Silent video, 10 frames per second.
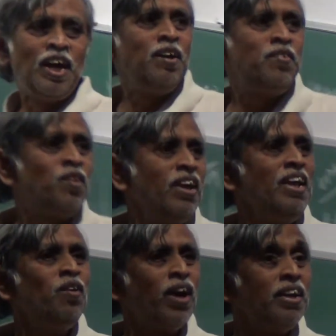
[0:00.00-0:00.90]
And if you
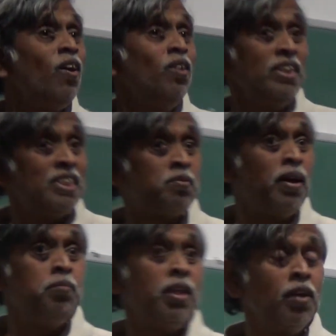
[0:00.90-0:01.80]
really look at all these
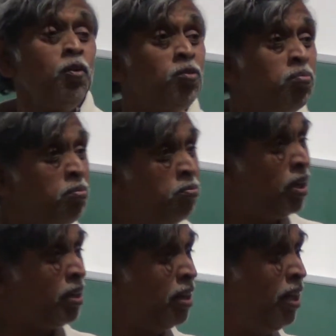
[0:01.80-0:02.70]
experiments,
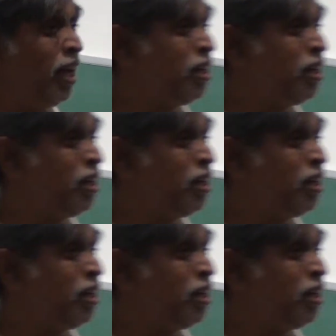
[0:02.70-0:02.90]
they're really